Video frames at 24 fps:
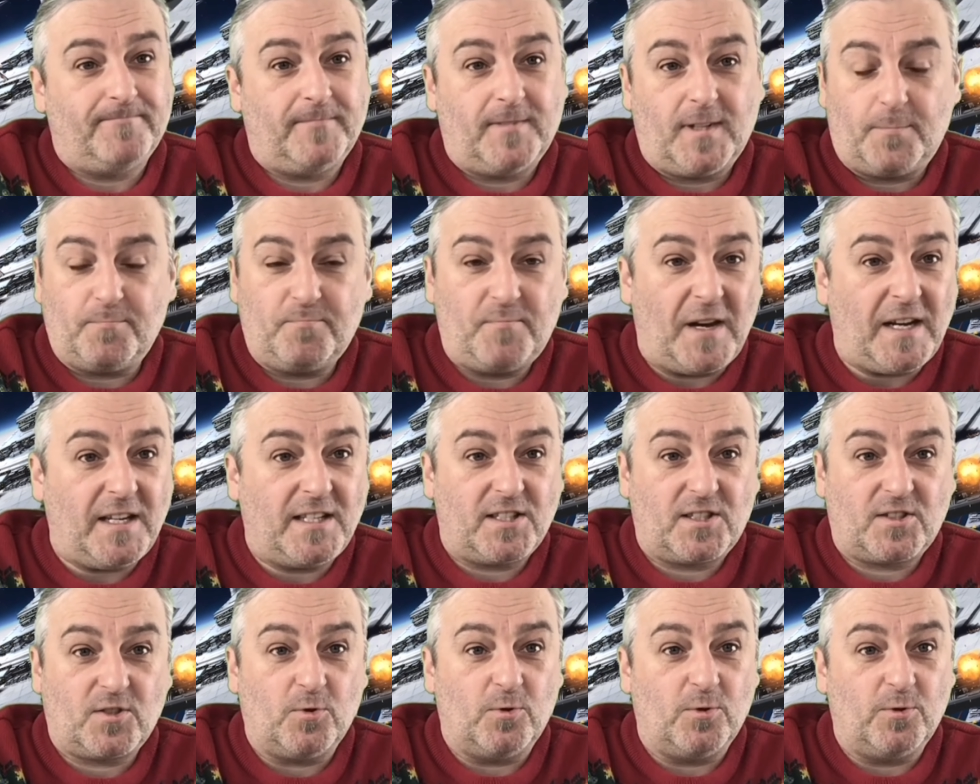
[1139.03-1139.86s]
big
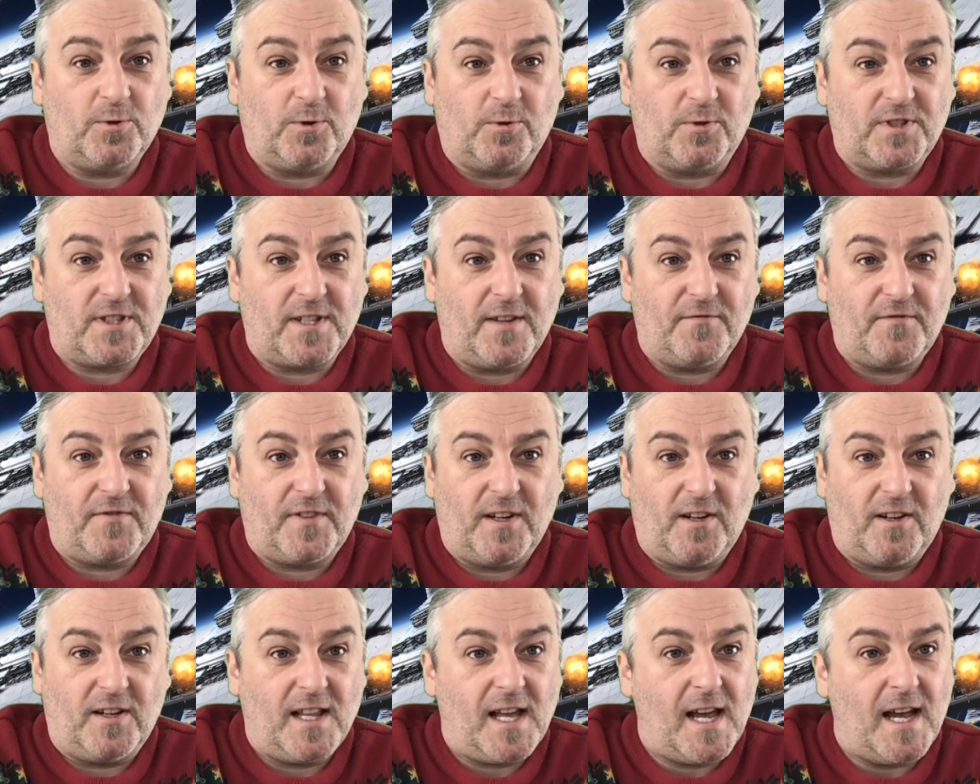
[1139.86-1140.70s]
sword or something
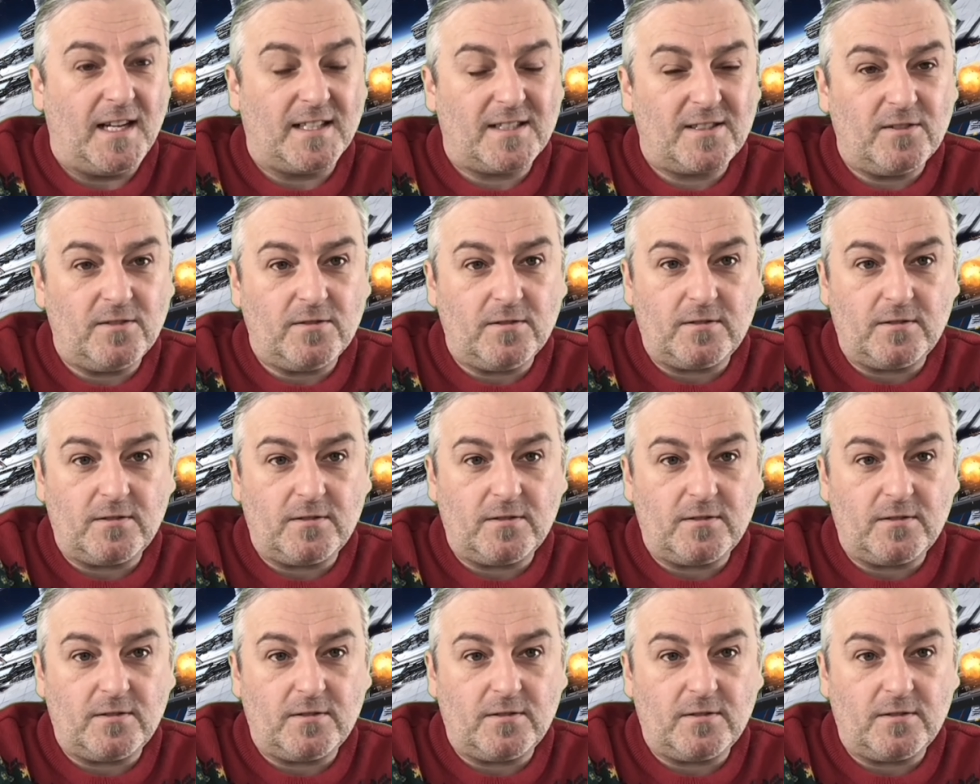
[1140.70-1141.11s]
like that, it's not